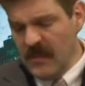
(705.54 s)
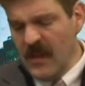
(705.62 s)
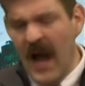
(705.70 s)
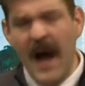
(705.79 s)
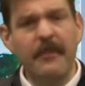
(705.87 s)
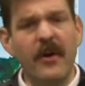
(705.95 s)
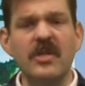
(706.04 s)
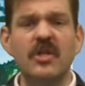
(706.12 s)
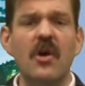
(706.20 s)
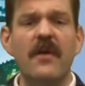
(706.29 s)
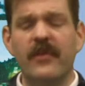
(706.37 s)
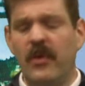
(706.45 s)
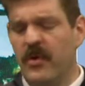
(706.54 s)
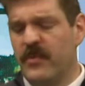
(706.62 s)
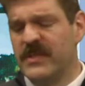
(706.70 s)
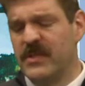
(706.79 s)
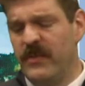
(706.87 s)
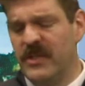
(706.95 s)
Operation Overlord
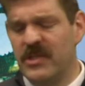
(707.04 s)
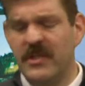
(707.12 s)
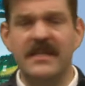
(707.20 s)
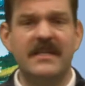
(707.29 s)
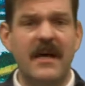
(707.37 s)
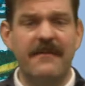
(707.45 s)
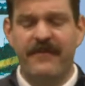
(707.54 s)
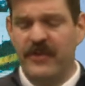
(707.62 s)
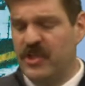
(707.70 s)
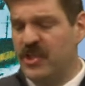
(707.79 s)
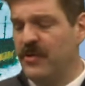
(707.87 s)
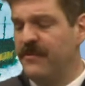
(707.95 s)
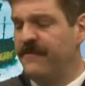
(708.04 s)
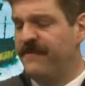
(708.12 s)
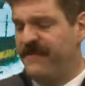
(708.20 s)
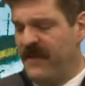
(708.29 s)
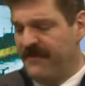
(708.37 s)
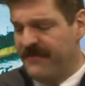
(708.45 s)
was originally set for June
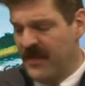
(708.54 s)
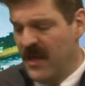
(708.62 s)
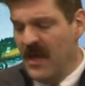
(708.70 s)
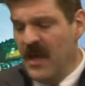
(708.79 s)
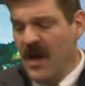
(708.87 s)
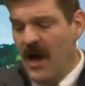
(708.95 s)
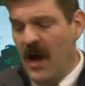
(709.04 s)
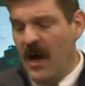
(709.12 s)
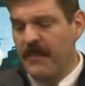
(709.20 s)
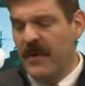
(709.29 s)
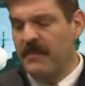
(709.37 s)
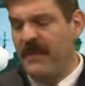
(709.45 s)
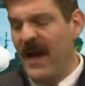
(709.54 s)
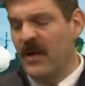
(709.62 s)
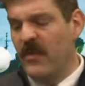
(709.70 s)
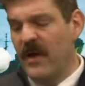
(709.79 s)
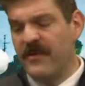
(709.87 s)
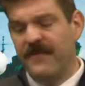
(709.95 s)
5th, but
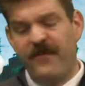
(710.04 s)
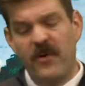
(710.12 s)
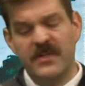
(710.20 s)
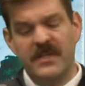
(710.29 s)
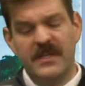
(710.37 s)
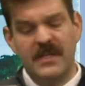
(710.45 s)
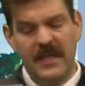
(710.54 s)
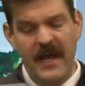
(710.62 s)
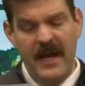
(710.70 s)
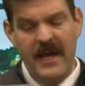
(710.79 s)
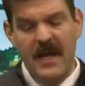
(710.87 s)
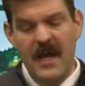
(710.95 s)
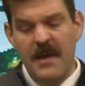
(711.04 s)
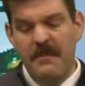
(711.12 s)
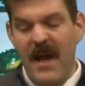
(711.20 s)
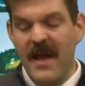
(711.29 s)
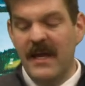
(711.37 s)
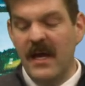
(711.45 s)
bad weather forced a delay.
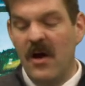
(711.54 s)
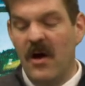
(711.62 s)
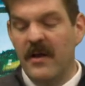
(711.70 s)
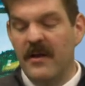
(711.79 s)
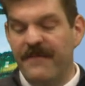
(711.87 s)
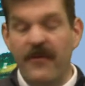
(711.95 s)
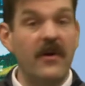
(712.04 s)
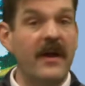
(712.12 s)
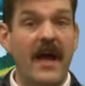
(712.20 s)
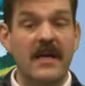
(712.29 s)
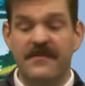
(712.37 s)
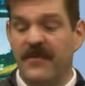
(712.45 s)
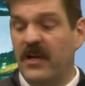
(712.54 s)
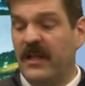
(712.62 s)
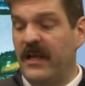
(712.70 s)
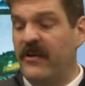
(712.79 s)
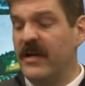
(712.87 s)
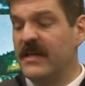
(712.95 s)
Banking on a forecast for
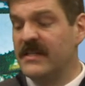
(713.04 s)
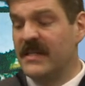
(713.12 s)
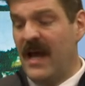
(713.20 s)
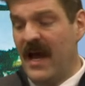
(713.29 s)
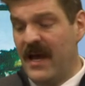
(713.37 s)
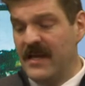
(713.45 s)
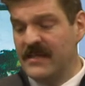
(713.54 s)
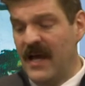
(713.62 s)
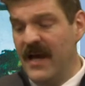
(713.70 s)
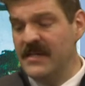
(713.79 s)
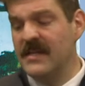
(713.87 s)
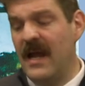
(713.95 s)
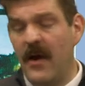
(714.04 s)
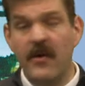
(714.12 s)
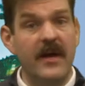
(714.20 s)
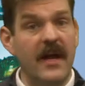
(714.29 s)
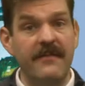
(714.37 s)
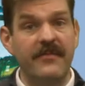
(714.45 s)
clearing skies,
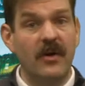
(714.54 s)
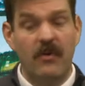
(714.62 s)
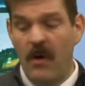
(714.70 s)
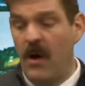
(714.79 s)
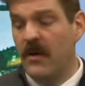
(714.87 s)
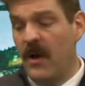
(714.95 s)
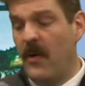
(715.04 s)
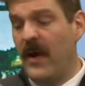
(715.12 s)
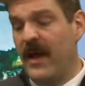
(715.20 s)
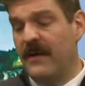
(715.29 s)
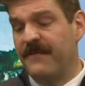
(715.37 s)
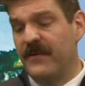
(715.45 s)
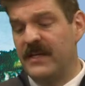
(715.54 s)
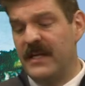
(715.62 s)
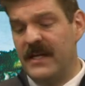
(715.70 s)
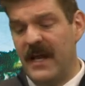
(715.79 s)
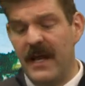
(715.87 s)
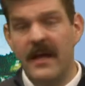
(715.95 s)
Eisenhower gave the go-ahead for
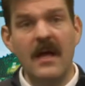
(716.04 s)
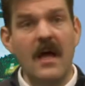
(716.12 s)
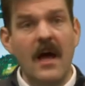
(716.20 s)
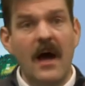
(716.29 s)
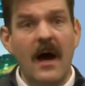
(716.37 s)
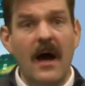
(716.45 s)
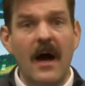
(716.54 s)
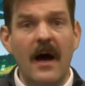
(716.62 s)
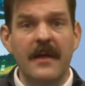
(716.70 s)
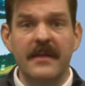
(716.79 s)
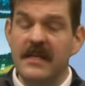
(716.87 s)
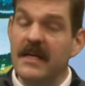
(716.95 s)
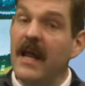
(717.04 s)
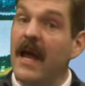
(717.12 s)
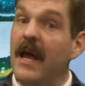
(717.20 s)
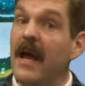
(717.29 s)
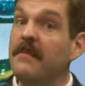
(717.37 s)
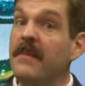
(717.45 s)
D-Day. The
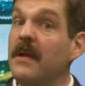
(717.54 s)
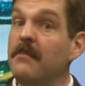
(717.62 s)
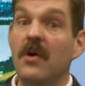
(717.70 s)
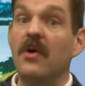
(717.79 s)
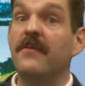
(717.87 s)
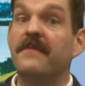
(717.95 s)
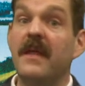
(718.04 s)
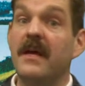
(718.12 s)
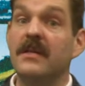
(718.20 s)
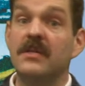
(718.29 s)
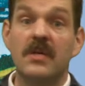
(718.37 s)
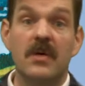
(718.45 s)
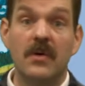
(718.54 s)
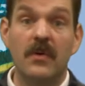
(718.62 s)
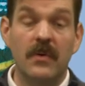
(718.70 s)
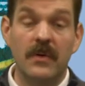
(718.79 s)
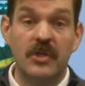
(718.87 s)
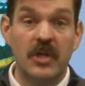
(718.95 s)
D-Day had been moved then
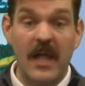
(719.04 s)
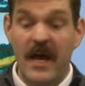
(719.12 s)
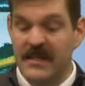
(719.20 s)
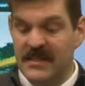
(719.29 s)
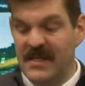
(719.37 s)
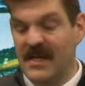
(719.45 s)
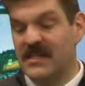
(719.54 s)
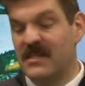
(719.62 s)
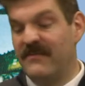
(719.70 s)
to July 6th of